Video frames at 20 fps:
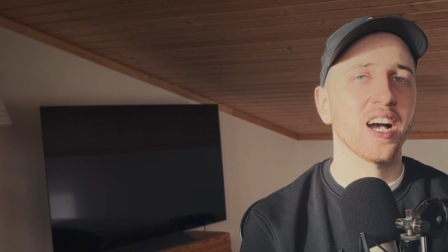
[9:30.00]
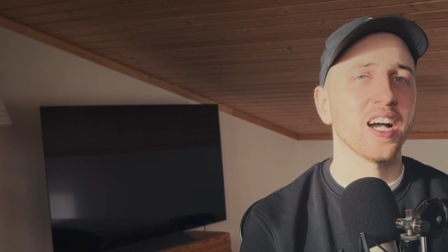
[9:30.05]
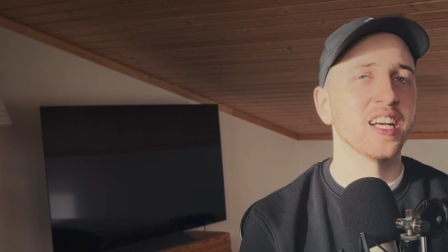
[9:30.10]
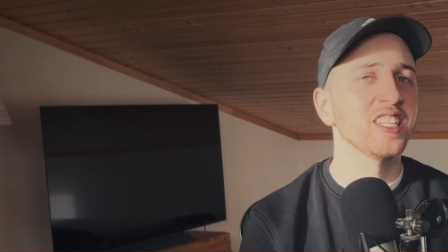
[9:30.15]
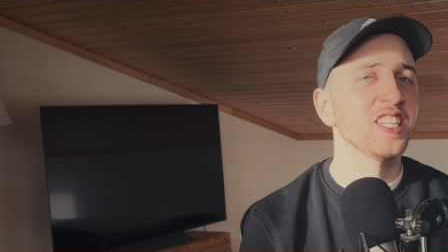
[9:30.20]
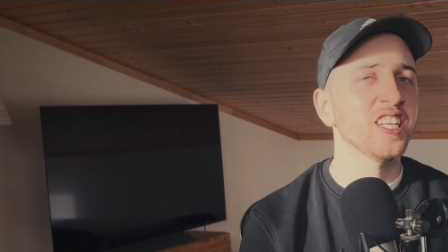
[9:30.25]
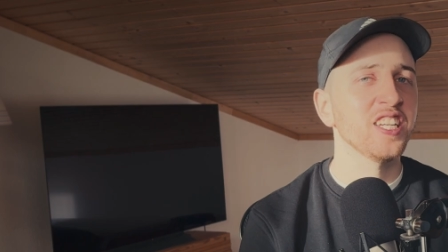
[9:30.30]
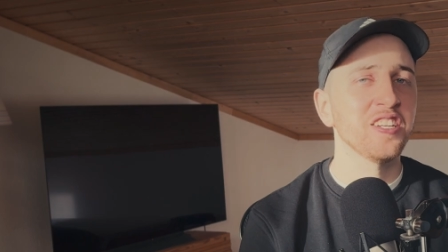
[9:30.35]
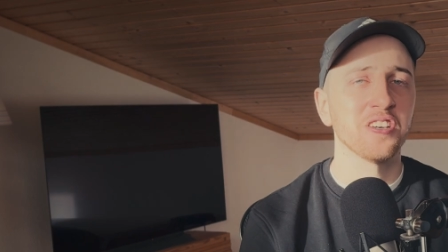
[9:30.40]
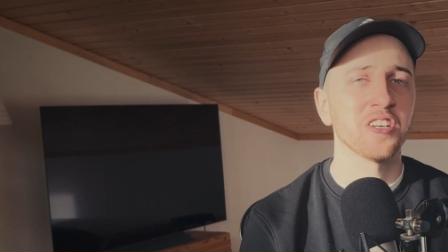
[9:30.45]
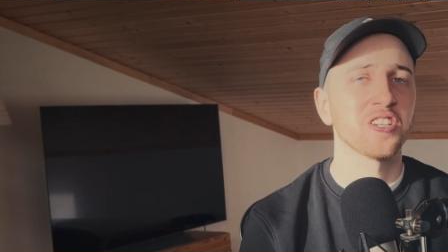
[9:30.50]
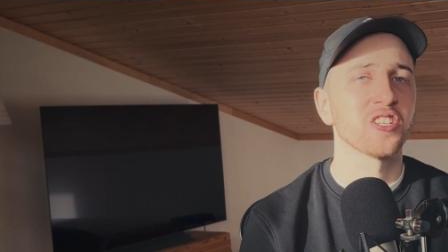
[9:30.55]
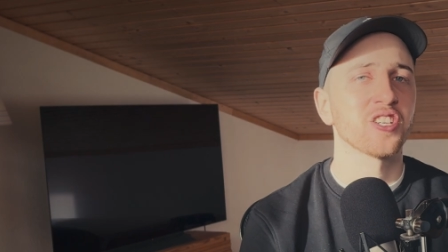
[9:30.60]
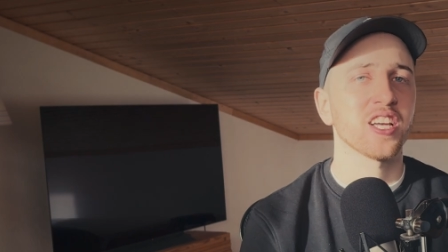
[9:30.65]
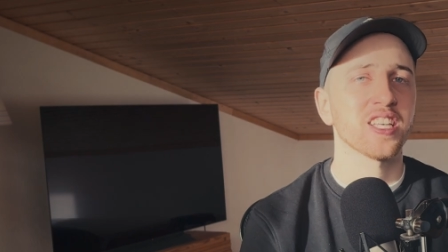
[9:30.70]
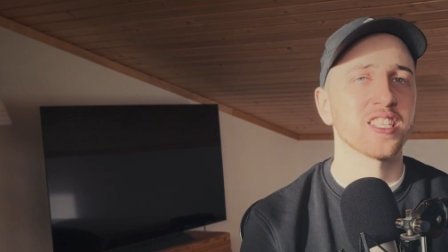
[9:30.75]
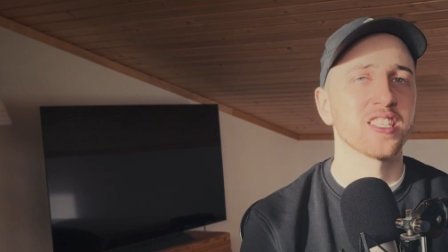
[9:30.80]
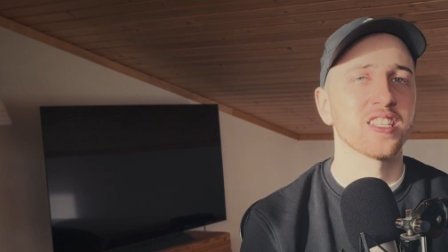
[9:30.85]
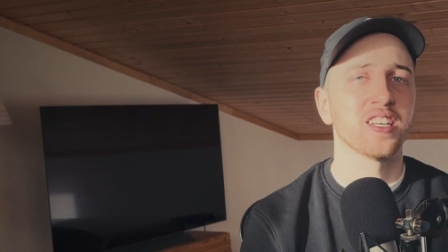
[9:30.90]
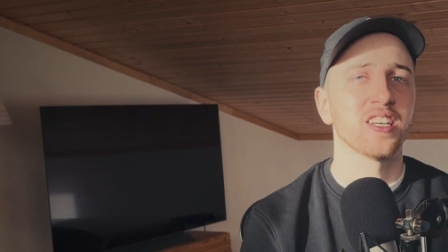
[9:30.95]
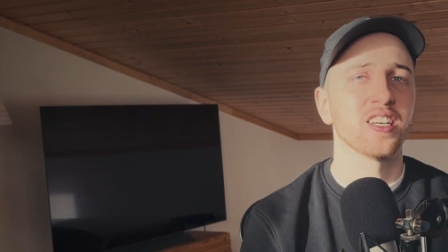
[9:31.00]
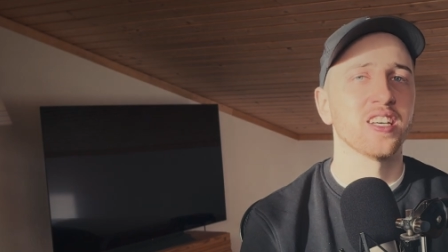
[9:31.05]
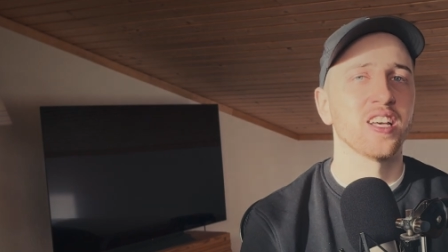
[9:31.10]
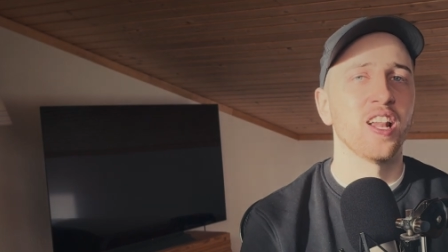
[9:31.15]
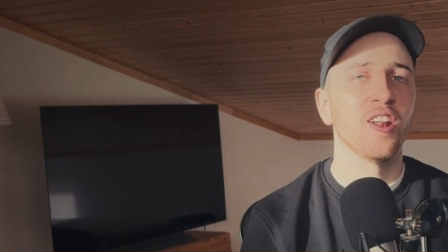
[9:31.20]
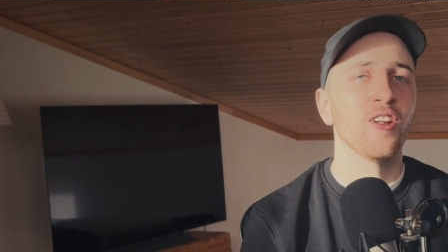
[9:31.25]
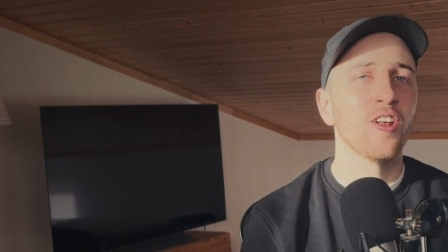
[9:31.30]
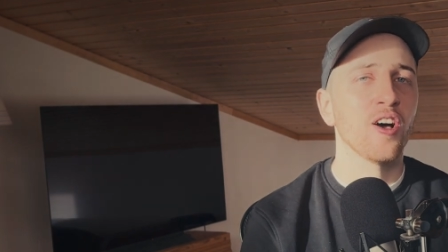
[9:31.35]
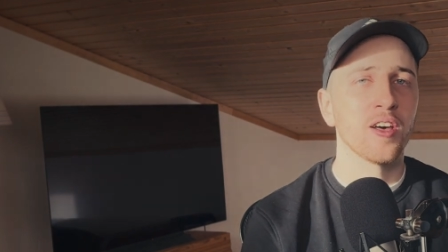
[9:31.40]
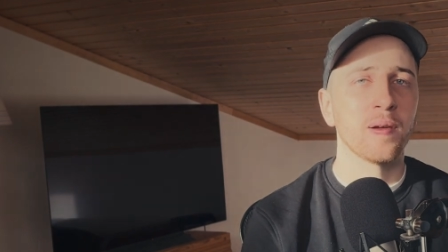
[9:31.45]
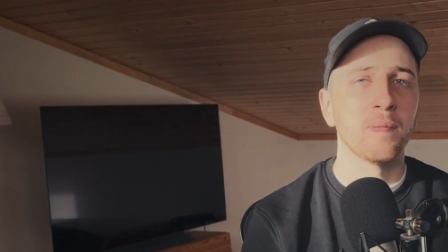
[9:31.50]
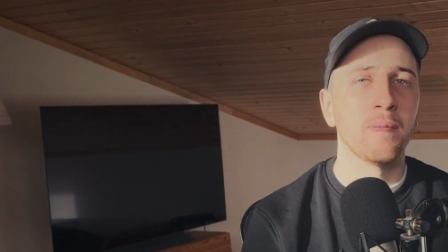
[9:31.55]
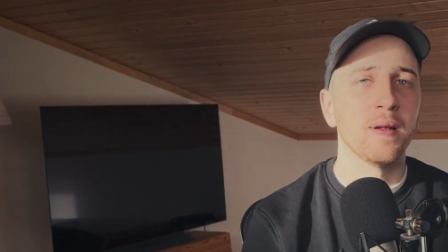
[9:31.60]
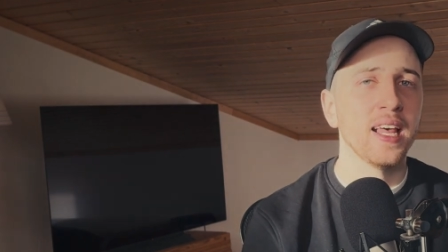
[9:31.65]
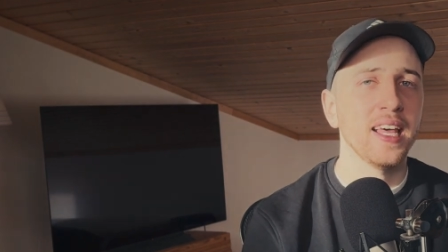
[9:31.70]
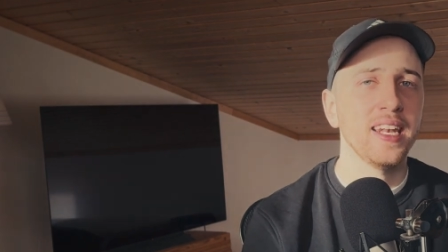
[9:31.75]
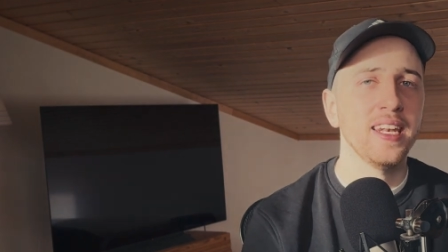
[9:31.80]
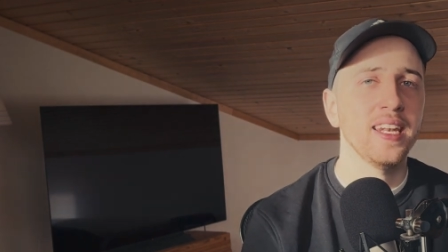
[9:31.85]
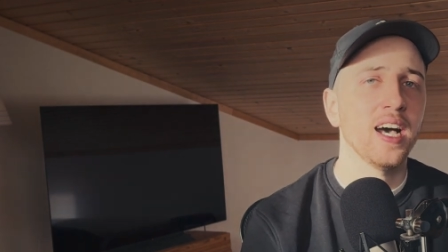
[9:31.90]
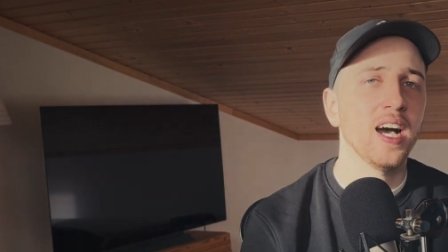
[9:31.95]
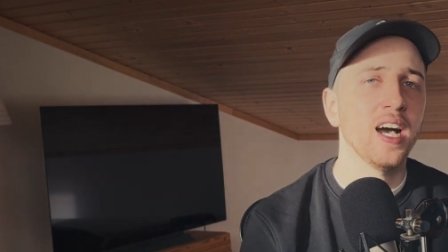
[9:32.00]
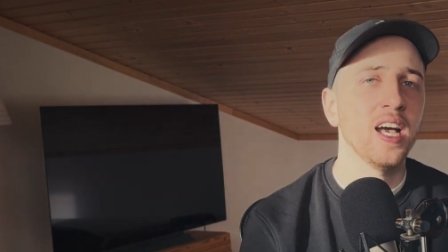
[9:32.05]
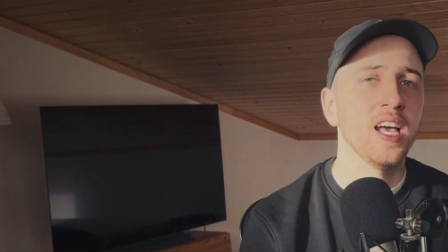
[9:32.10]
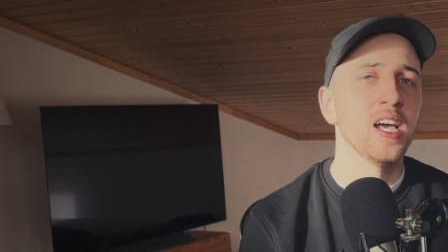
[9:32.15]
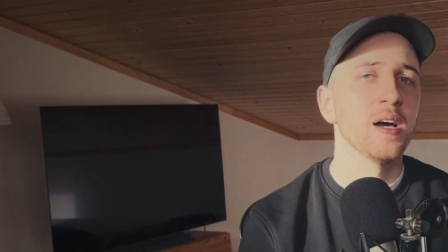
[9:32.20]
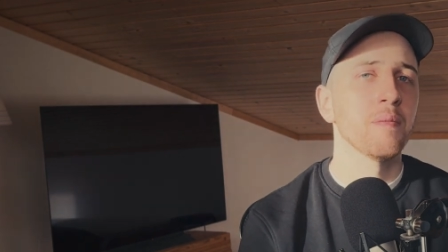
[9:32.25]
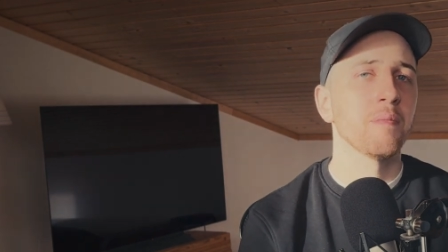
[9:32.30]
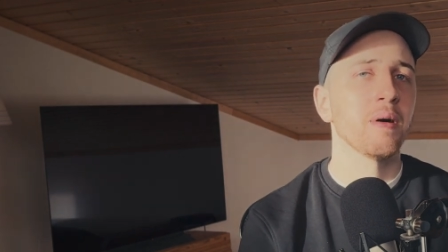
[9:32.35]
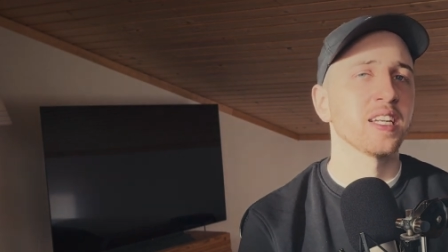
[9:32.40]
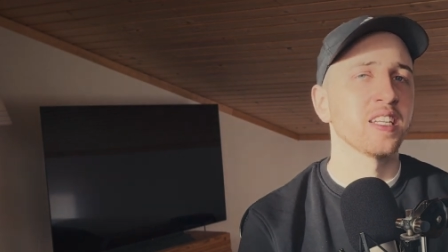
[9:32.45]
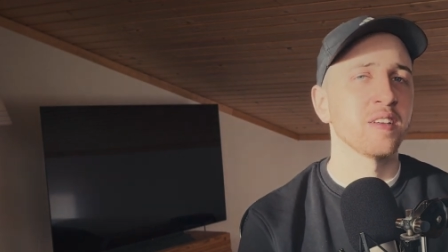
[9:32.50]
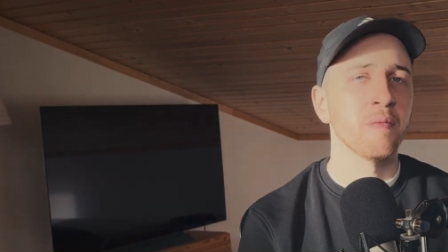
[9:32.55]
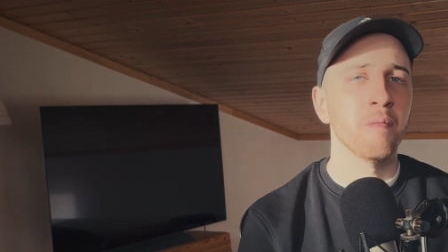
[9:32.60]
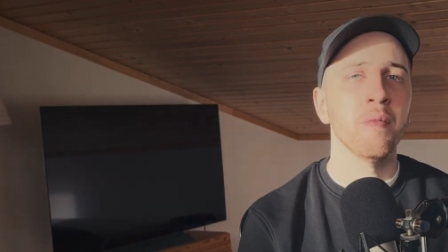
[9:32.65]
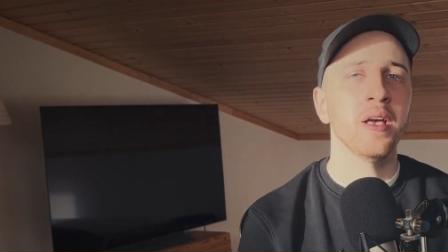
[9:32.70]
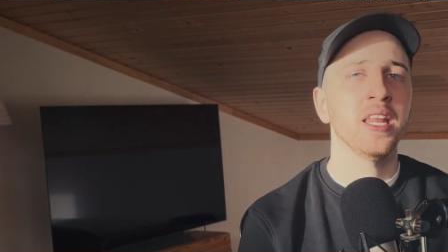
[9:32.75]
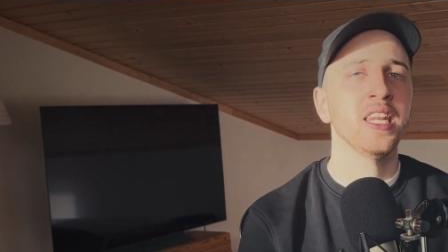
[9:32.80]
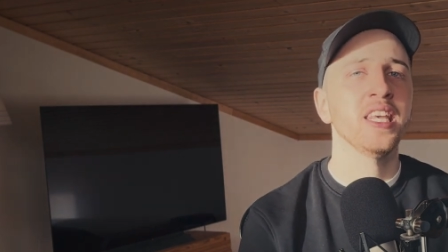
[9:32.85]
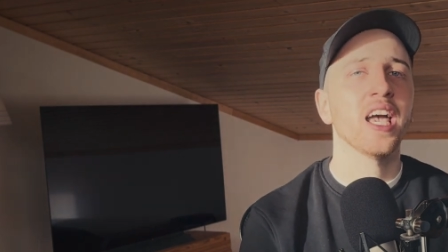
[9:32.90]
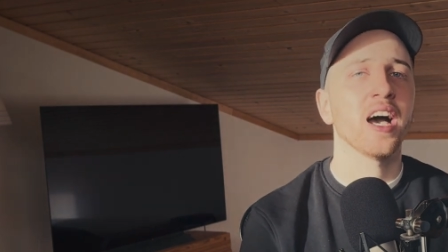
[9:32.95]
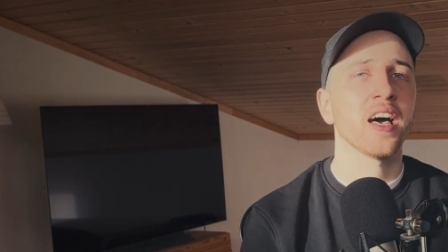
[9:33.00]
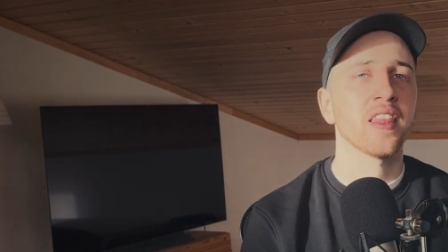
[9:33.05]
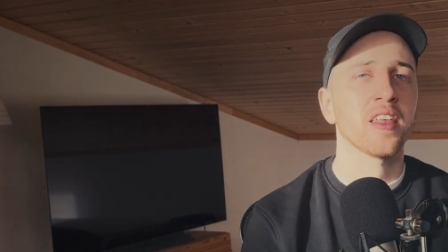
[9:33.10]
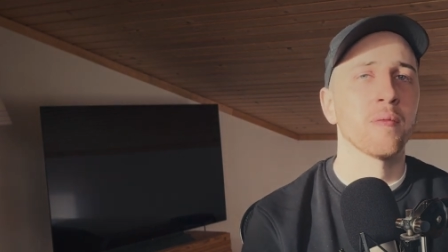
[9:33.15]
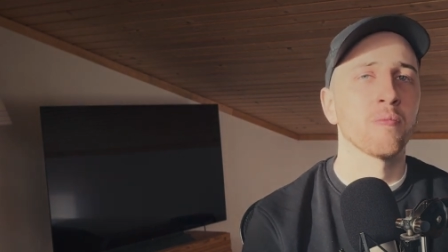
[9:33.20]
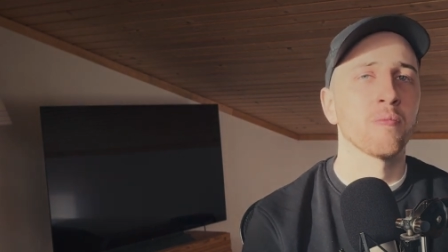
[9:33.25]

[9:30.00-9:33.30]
I did not just learn Blender, but many other